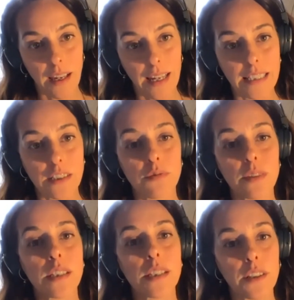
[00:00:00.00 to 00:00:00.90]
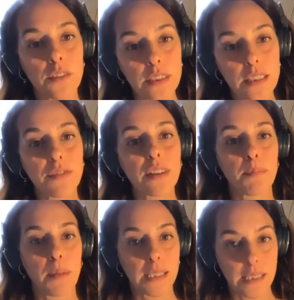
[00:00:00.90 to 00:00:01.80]
its regenerative
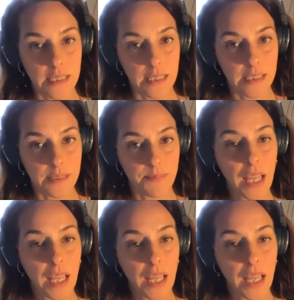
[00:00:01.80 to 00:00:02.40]
capacities,